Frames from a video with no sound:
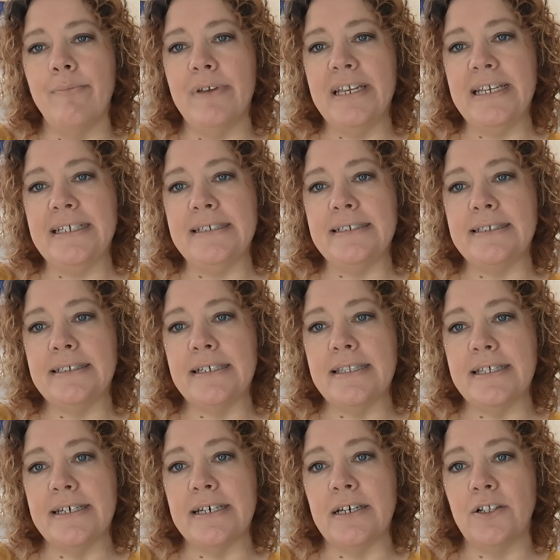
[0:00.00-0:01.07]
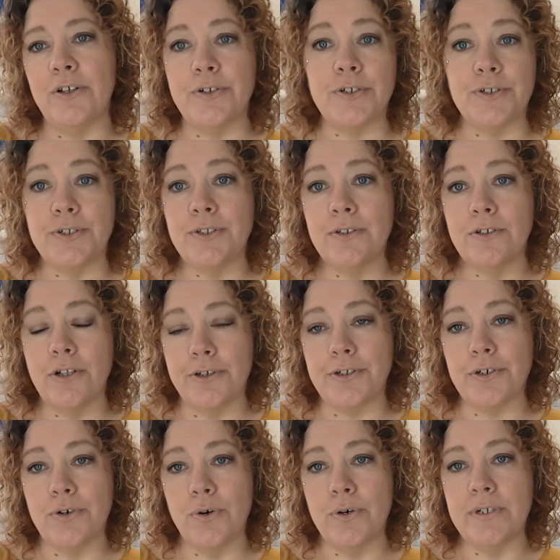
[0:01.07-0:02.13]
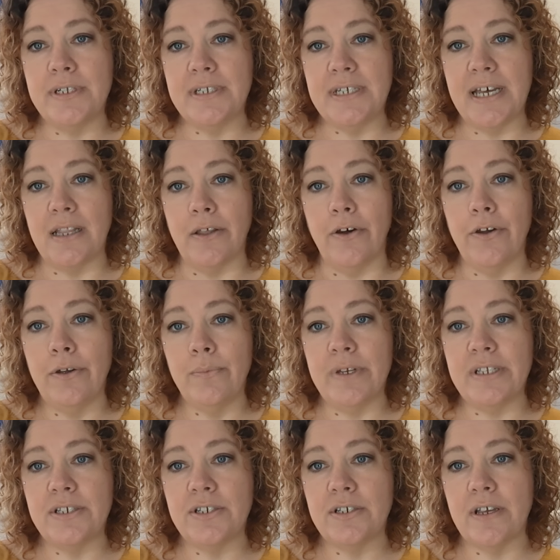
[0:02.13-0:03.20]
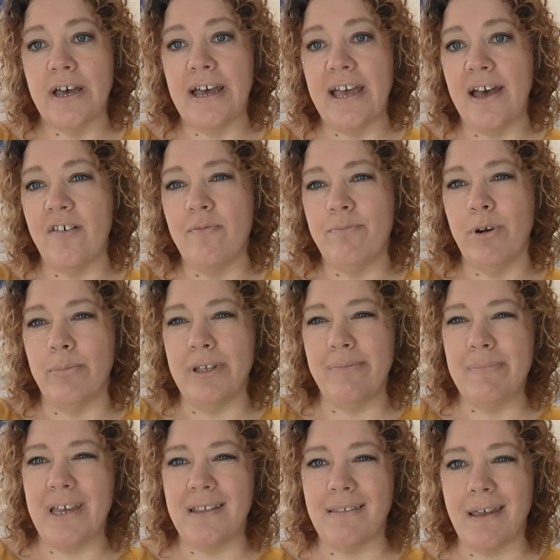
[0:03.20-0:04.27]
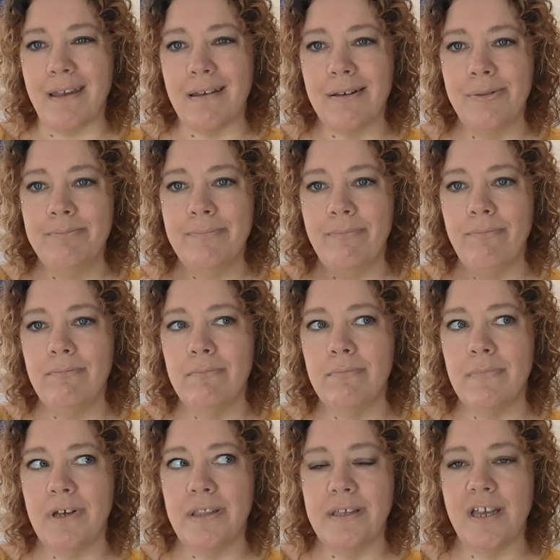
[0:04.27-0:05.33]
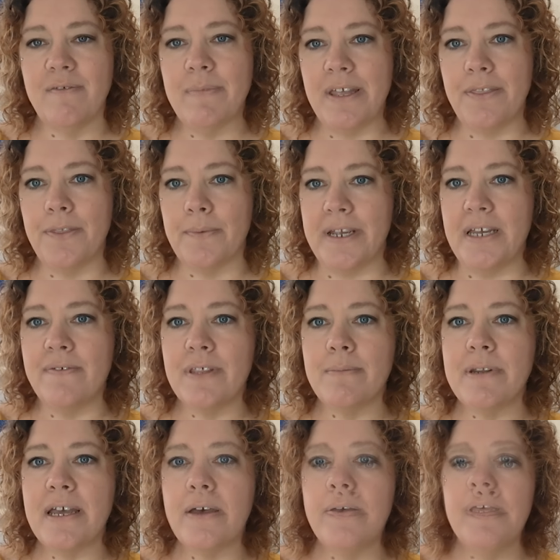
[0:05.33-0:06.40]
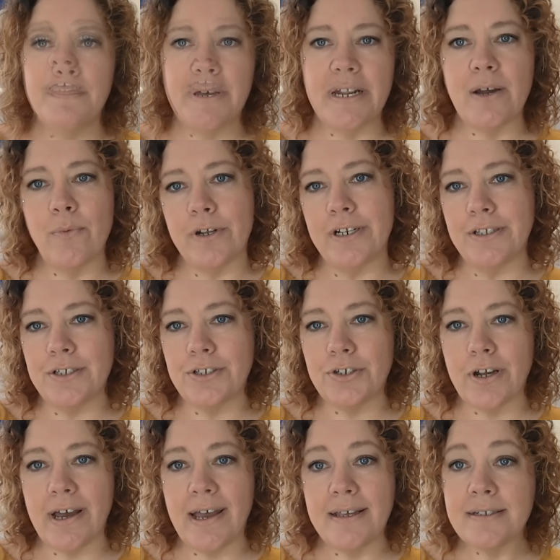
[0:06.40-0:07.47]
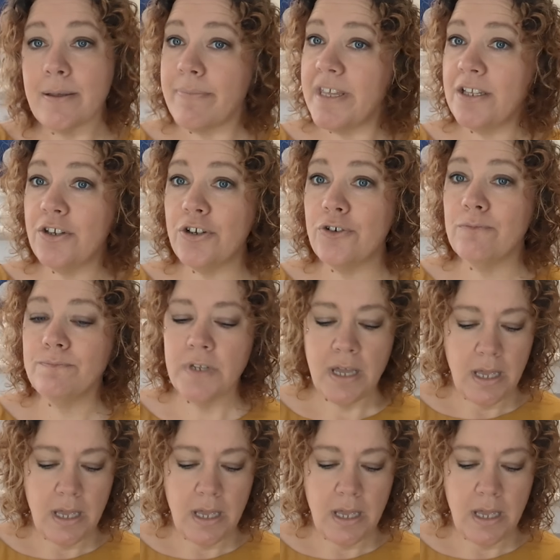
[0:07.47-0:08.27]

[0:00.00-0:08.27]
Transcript: is the Closet Core Cielo, which I have probably made I think I've made 3 of them now, but I wanted to try something new.